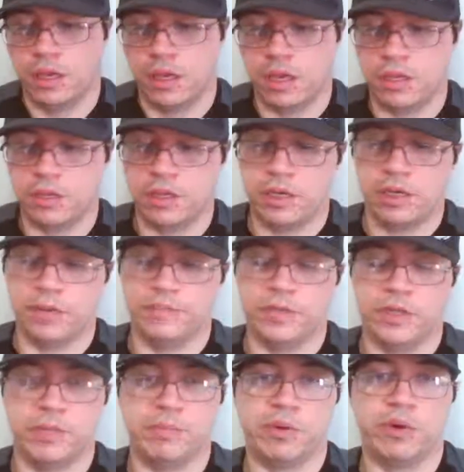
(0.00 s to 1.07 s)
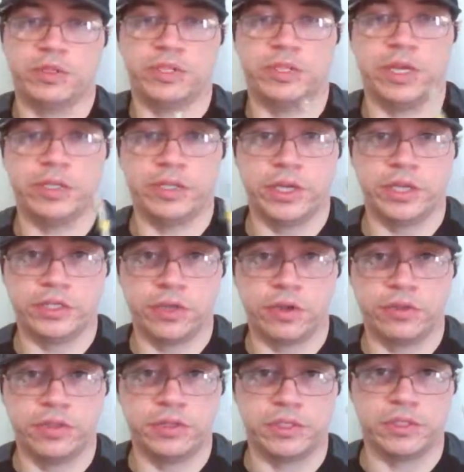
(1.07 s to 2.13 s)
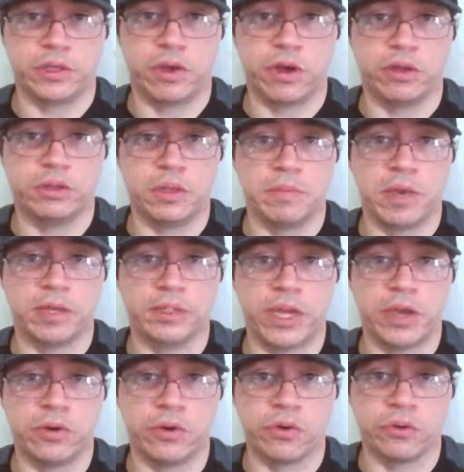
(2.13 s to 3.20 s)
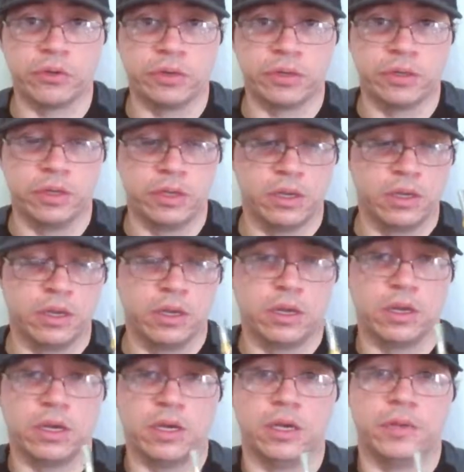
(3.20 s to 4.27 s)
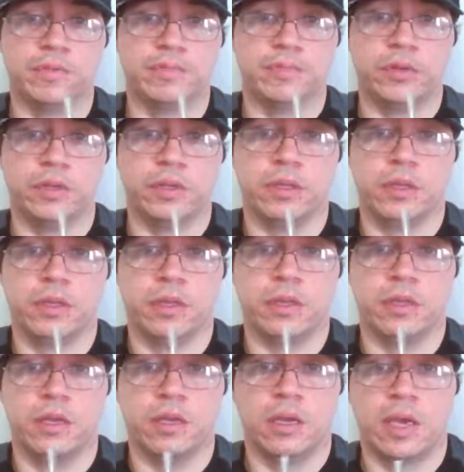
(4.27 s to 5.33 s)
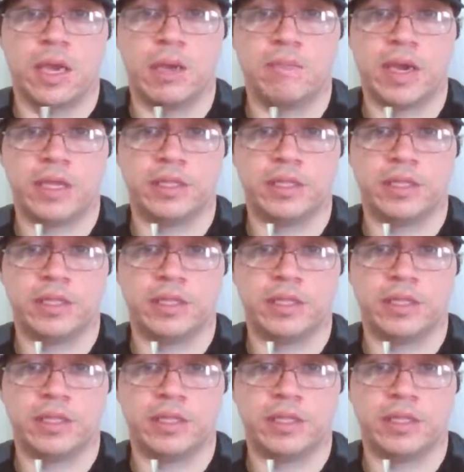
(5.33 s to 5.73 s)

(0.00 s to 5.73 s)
And the person that does all this is called the matero, M-A-T-E-R-O,